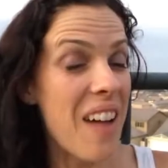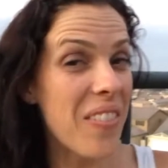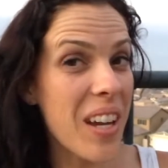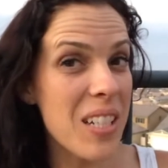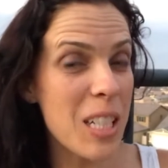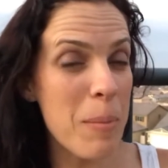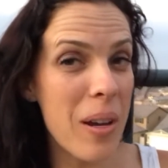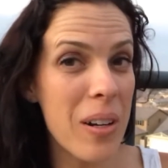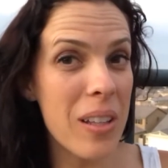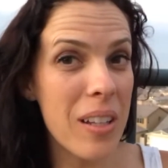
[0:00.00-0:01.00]
I forgot to come
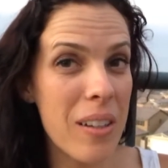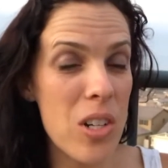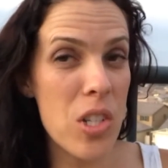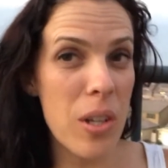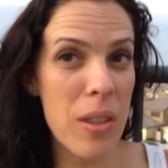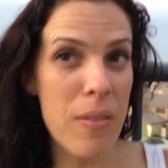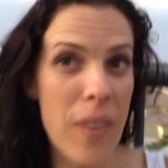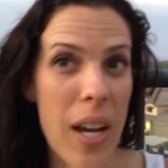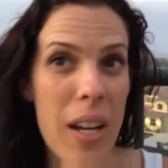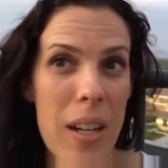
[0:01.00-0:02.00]
out earlier and show you the
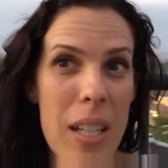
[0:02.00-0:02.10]
fire.